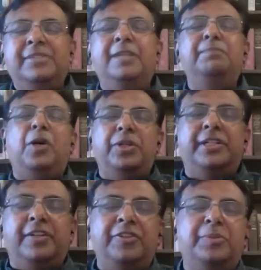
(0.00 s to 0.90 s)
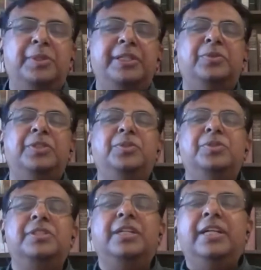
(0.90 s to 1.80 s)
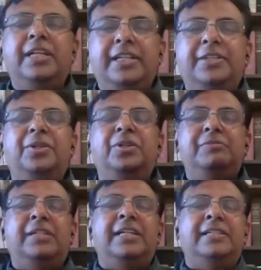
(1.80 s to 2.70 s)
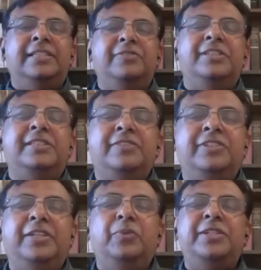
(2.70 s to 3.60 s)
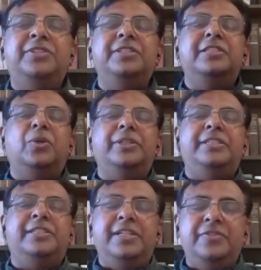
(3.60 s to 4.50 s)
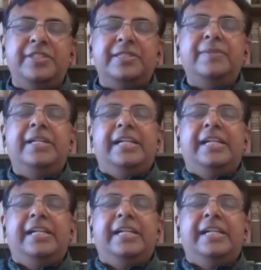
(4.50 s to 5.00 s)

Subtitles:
Gunpowder everybody could use, you know, there were inventions in all these countries.